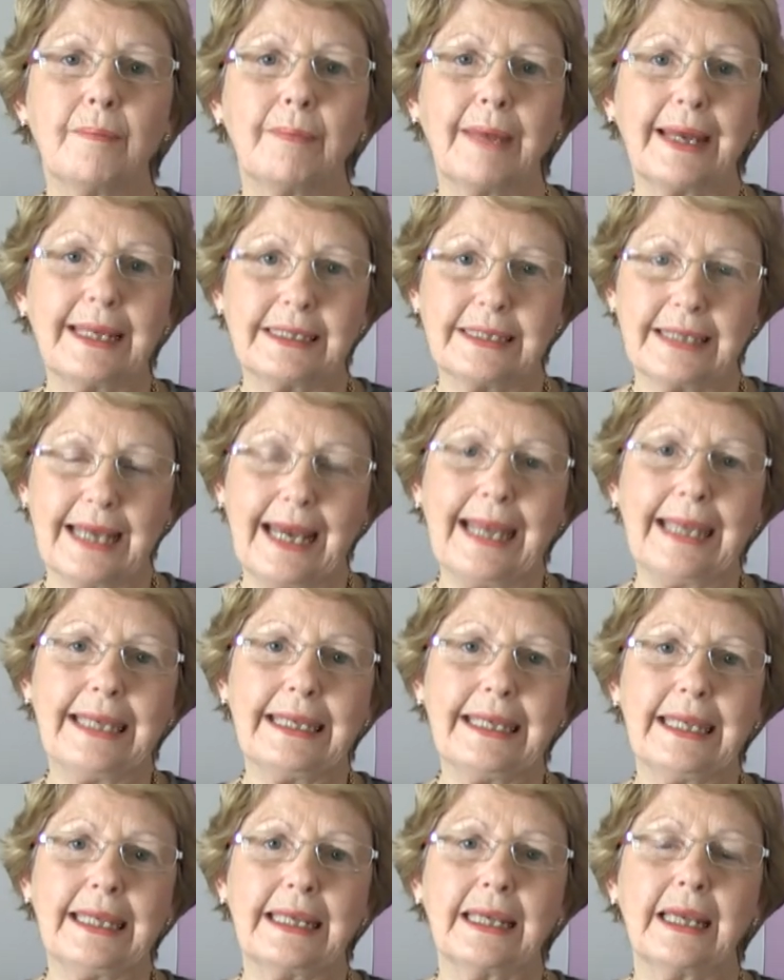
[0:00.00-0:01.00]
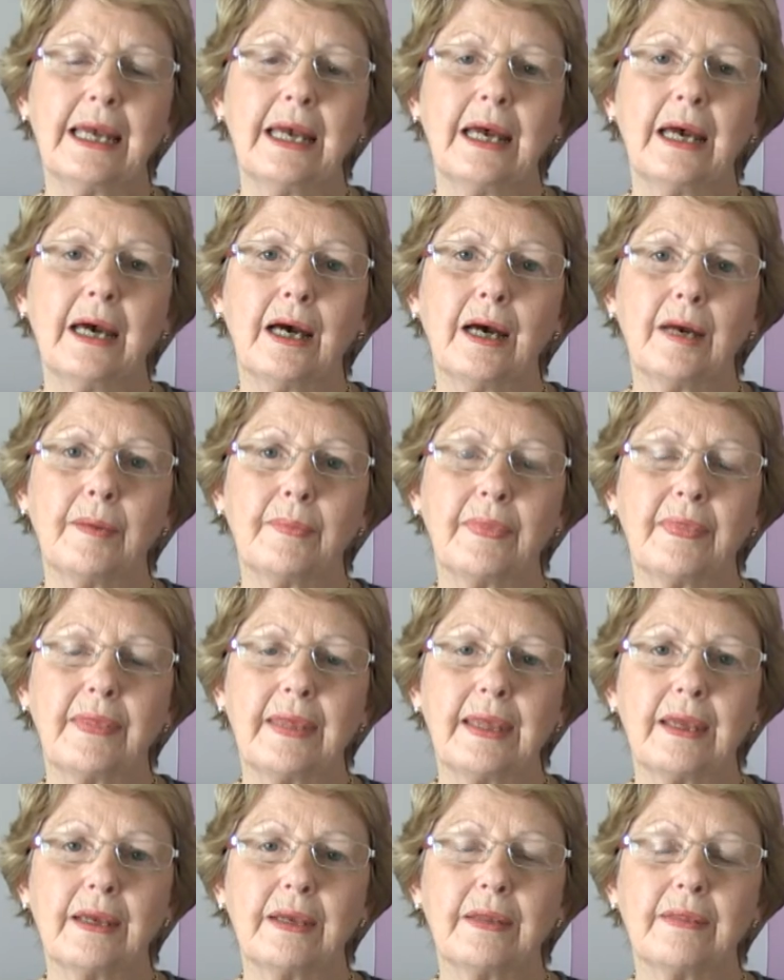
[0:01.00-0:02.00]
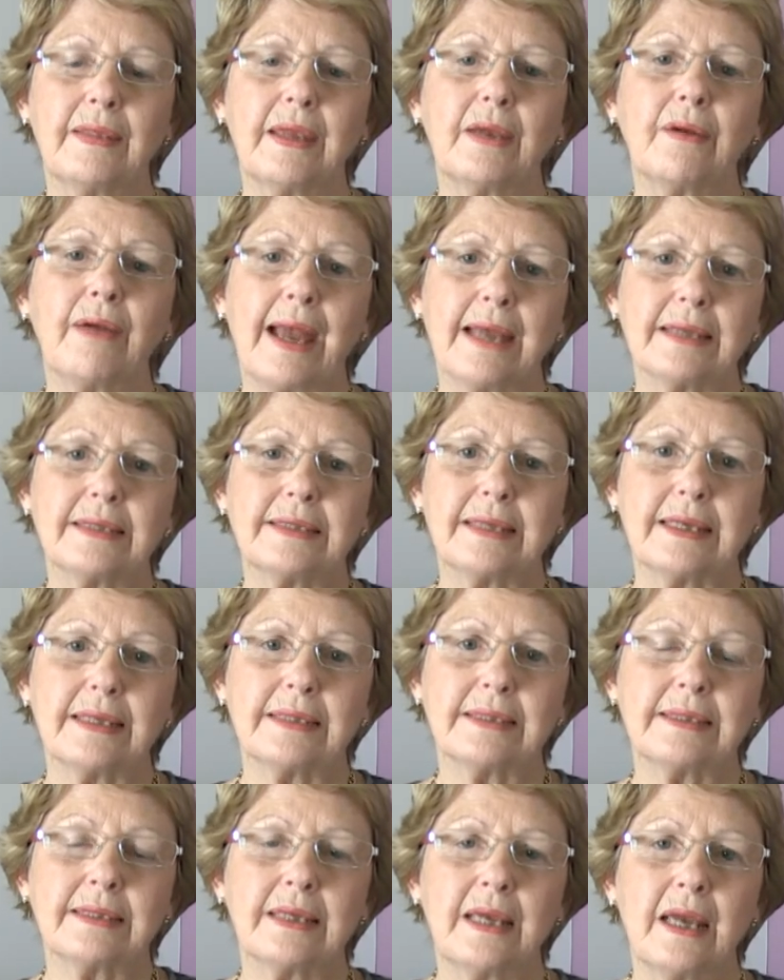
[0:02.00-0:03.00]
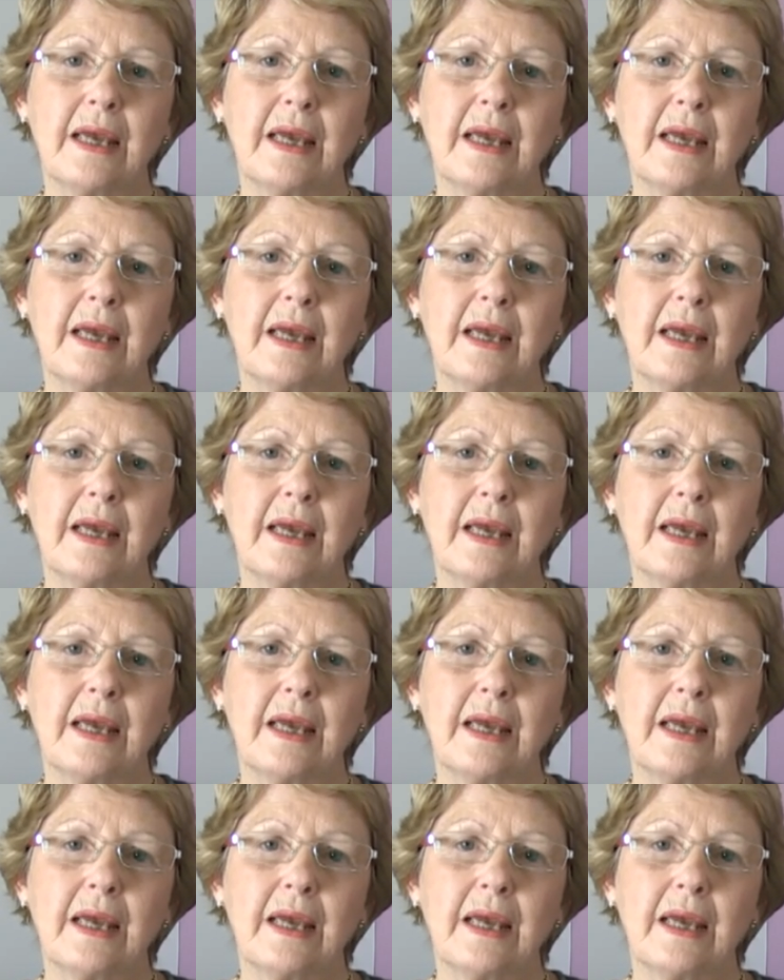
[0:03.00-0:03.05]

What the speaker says: maintaining their assets.